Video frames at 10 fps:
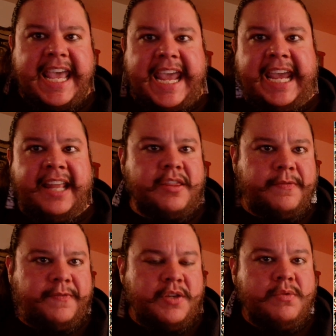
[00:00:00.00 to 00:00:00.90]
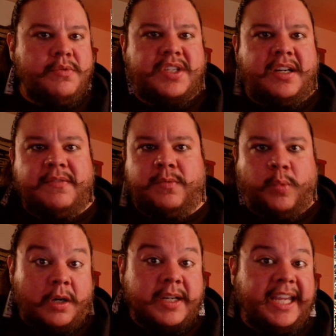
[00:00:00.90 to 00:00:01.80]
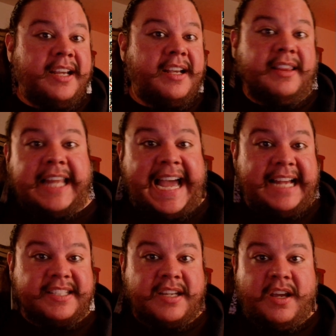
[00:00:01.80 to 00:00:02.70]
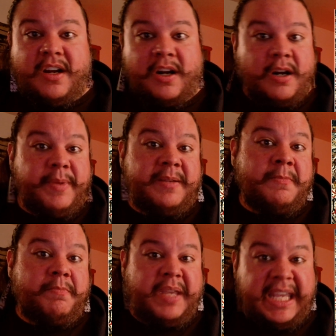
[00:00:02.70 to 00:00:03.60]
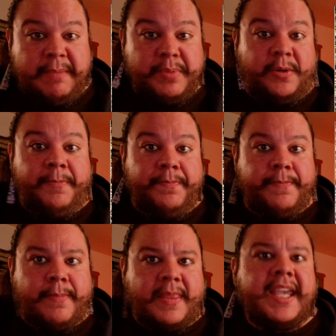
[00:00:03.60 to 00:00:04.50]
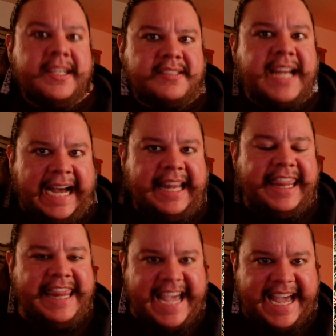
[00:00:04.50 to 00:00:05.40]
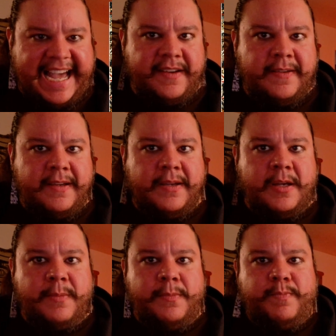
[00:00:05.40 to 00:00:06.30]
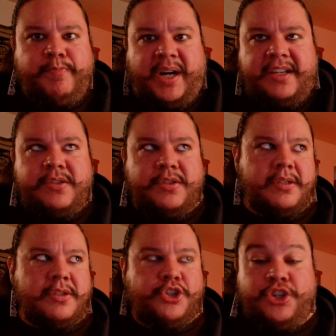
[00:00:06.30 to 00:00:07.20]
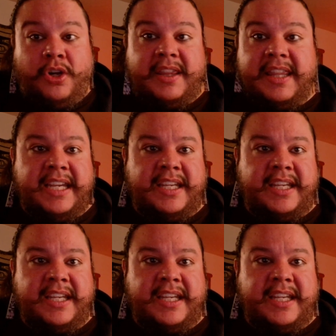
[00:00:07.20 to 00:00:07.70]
and the views of working class urban people is not that. But should these